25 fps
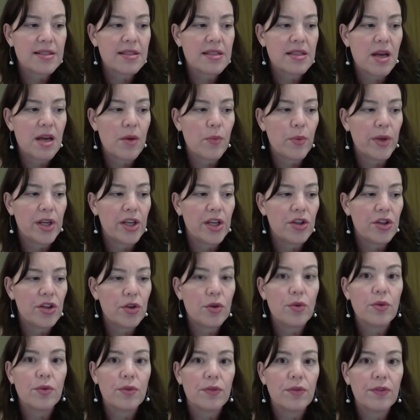that we
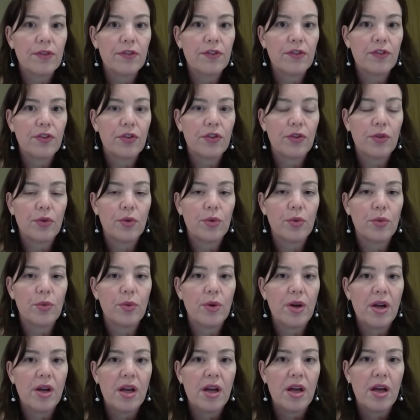use to